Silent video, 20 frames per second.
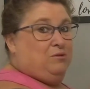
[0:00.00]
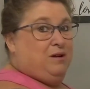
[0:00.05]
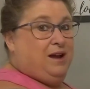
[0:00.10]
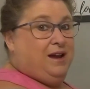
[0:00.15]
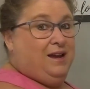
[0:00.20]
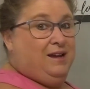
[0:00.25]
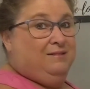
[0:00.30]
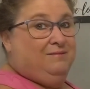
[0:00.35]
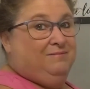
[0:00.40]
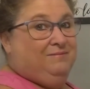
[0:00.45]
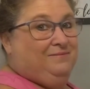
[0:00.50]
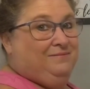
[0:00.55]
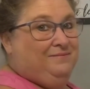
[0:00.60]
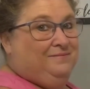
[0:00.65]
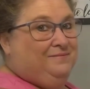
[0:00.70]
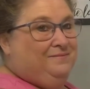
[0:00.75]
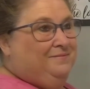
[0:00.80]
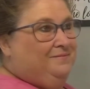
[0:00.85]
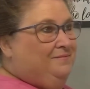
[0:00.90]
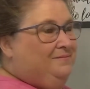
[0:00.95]
right?
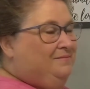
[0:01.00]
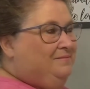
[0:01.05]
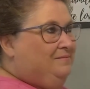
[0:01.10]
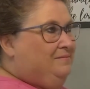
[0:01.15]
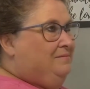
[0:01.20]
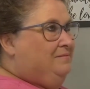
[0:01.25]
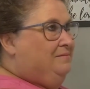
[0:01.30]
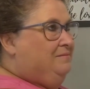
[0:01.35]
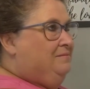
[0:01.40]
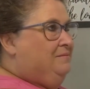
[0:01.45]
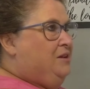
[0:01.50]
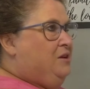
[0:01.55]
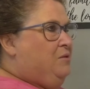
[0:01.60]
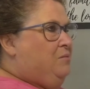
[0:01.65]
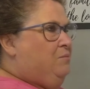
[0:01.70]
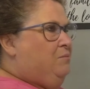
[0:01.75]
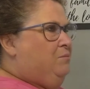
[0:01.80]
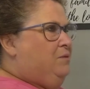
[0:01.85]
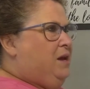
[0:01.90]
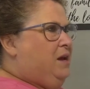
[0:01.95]

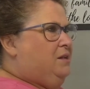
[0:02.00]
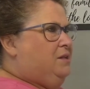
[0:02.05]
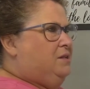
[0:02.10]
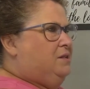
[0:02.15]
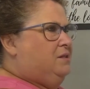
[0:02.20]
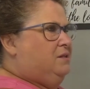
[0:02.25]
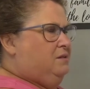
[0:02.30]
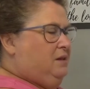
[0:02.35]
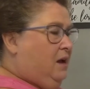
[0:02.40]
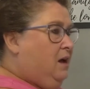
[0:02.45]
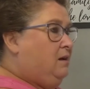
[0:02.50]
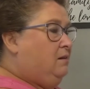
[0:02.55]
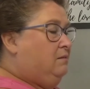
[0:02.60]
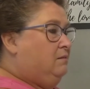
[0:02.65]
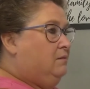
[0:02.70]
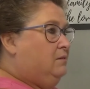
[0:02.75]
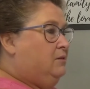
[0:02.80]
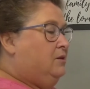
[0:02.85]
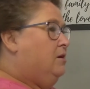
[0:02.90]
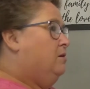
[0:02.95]
No, yes, yeah,
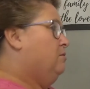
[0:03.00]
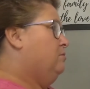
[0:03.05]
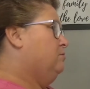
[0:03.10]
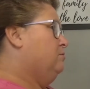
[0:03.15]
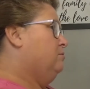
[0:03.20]
no.